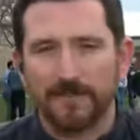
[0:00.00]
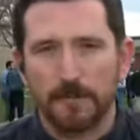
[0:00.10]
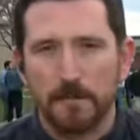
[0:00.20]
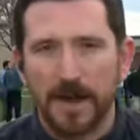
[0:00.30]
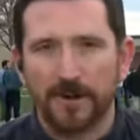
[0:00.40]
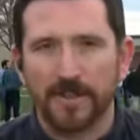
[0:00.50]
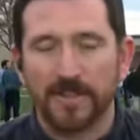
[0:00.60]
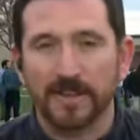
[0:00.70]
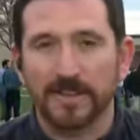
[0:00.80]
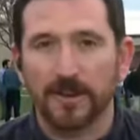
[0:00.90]
for parents
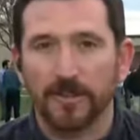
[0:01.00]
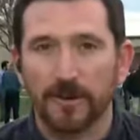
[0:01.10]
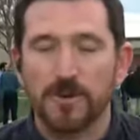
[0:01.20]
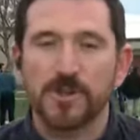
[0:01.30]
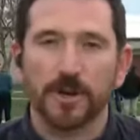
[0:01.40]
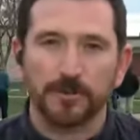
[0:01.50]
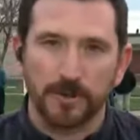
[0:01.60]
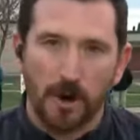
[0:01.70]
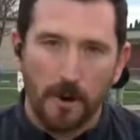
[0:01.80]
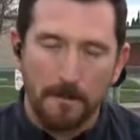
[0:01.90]
until their children
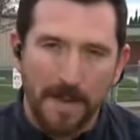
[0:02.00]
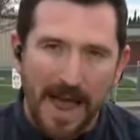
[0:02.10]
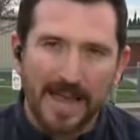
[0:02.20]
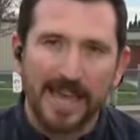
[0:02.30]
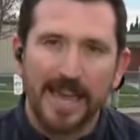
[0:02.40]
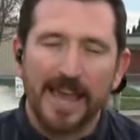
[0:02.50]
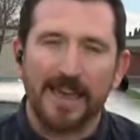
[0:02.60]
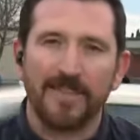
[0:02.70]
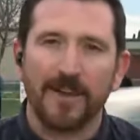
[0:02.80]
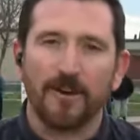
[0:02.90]
are back
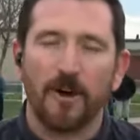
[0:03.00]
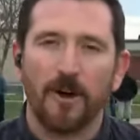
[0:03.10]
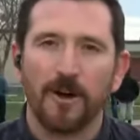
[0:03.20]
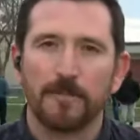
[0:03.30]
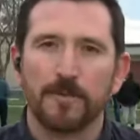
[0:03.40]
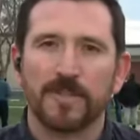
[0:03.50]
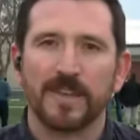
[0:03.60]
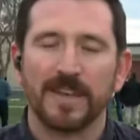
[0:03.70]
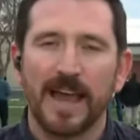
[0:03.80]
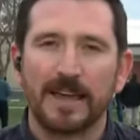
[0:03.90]
in their arms
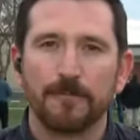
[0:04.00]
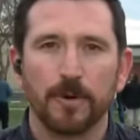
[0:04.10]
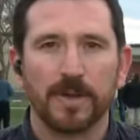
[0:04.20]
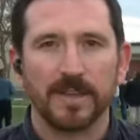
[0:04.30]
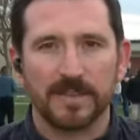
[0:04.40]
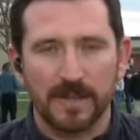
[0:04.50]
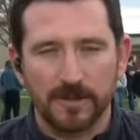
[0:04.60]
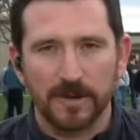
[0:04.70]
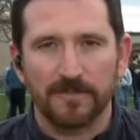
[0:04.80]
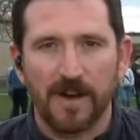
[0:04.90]
tonight. We'll
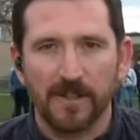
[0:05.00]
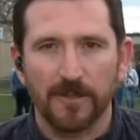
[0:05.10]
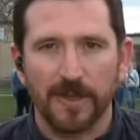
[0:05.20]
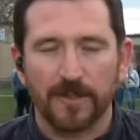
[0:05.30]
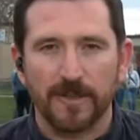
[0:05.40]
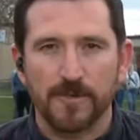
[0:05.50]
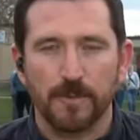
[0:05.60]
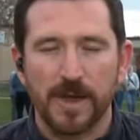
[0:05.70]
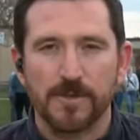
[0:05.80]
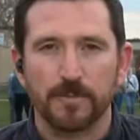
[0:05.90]
continue to follow this
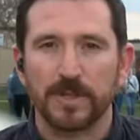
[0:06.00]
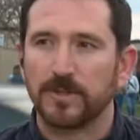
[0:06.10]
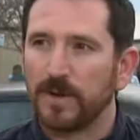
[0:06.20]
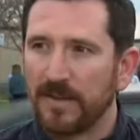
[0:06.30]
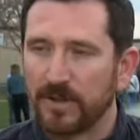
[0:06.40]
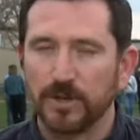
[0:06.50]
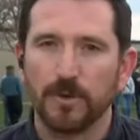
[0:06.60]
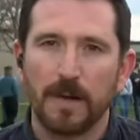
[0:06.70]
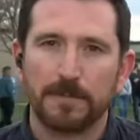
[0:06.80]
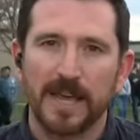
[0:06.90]
situation. We do have a new
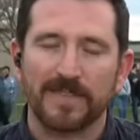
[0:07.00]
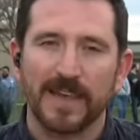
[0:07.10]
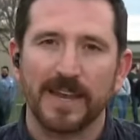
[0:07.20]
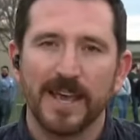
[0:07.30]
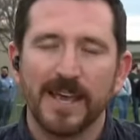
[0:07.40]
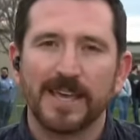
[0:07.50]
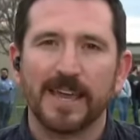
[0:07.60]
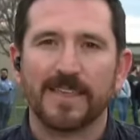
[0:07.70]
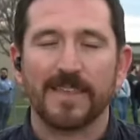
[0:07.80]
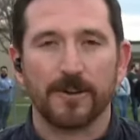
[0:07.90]
update that
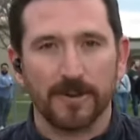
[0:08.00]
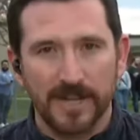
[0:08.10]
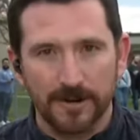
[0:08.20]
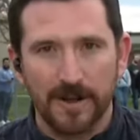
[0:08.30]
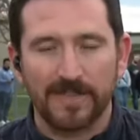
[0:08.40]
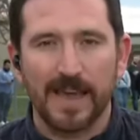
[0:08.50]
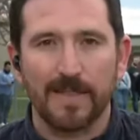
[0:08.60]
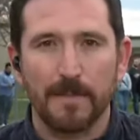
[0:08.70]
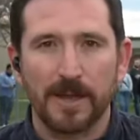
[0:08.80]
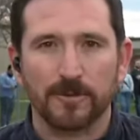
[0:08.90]
kids that are here at the
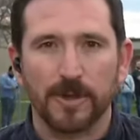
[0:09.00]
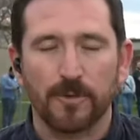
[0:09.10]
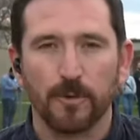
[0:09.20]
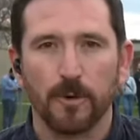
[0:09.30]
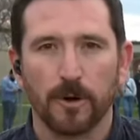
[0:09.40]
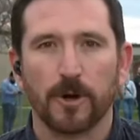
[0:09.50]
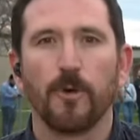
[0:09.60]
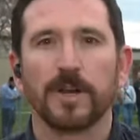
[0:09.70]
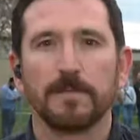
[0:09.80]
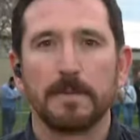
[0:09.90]
elementary school are
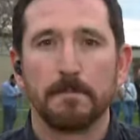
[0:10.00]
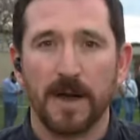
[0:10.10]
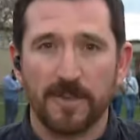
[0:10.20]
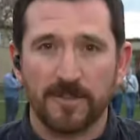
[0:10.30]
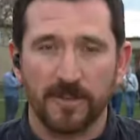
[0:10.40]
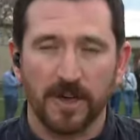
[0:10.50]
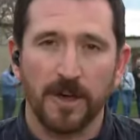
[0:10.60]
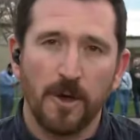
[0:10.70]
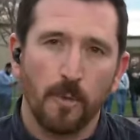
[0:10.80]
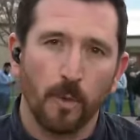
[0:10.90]
going to be bused to the
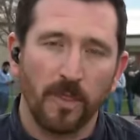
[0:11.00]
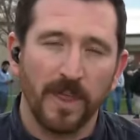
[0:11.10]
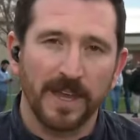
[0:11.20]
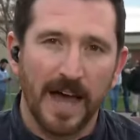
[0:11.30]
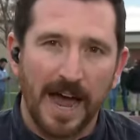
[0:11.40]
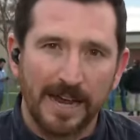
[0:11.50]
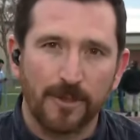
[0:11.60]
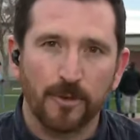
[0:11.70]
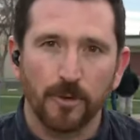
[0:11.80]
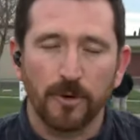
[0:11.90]
Woodland High
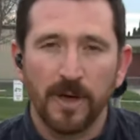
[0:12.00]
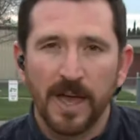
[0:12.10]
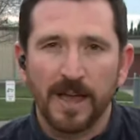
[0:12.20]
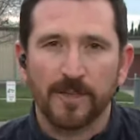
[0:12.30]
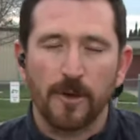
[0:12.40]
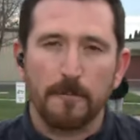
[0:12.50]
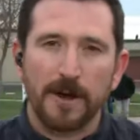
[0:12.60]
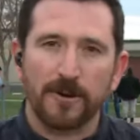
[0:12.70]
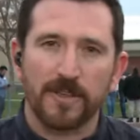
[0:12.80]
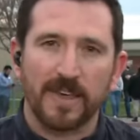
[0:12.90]
School, and so
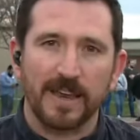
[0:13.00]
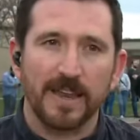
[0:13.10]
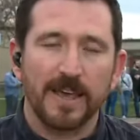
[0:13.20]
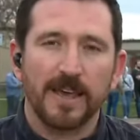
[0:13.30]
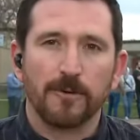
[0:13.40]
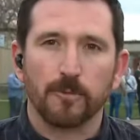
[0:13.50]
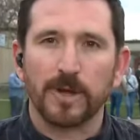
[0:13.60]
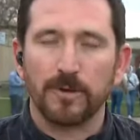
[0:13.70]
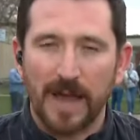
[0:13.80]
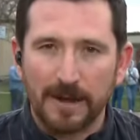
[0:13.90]
parents can
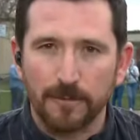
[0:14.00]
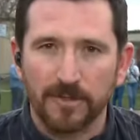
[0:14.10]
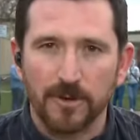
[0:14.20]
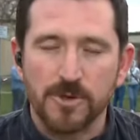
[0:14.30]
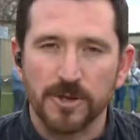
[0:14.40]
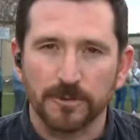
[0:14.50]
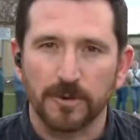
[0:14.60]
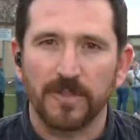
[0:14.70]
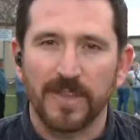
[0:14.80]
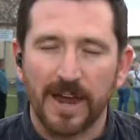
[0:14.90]
reunite with their
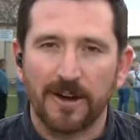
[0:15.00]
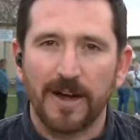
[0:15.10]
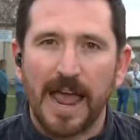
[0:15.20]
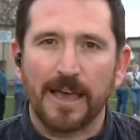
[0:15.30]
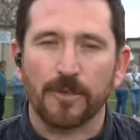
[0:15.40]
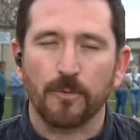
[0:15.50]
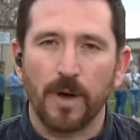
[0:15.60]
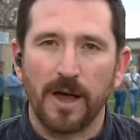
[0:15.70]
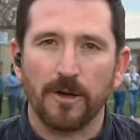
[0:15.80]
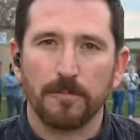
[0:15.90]
children there as
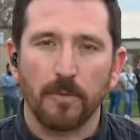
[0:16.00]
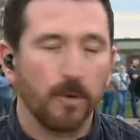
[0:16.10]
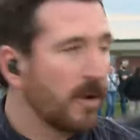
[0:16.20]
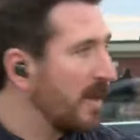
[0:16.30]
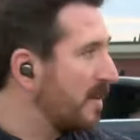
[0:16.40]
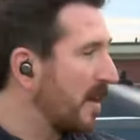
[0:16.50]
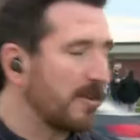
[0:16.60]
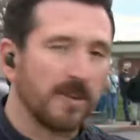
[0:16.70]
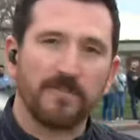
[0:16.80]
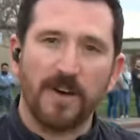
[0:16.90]
well. But we'll
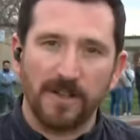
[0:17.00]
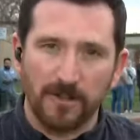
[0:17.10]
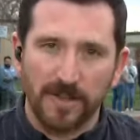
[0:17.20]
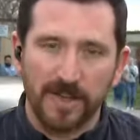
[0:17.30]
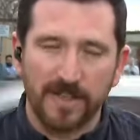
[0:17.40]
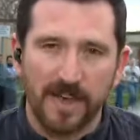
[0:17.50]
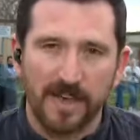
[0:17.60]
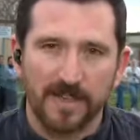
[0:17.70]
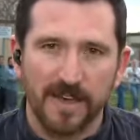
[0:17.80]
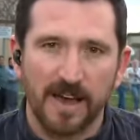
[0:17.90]
continue to follow this
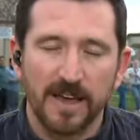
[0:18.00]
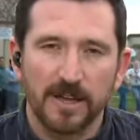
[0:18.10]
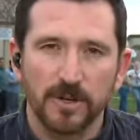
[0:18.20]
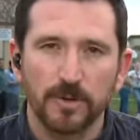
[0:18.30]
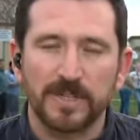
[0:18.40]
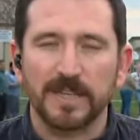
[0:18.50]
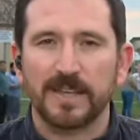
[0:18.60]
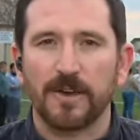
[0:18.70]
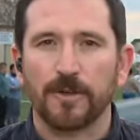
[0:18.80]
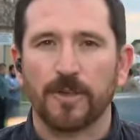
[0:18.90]
as uh, new
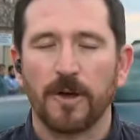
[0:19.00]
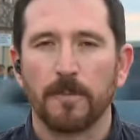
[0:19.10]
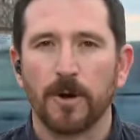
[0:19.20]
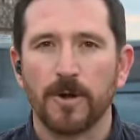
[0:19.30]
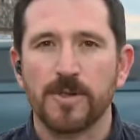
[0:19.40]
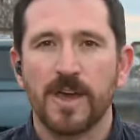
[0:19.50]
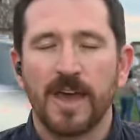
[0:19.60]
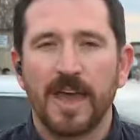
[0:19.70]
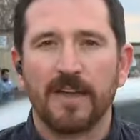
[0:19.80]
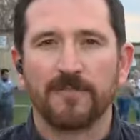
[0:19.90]
details emerge,
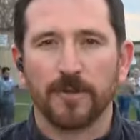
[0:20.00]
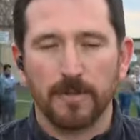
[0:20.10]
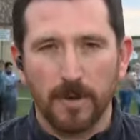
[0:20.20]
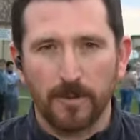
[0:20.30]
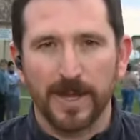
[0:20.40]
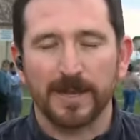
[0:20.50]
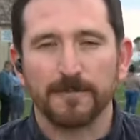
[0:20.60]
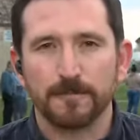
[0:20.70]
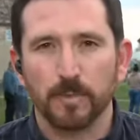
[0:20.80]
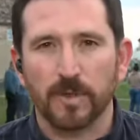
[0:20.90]
and for the moment,
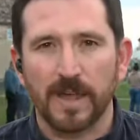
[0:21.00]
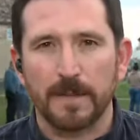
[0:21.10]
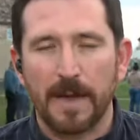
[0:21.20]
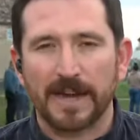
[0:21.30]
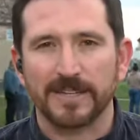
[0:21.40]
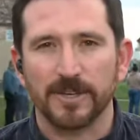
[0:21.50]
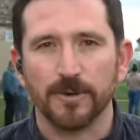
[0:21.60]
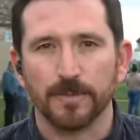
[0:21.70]
we'll send it back to you.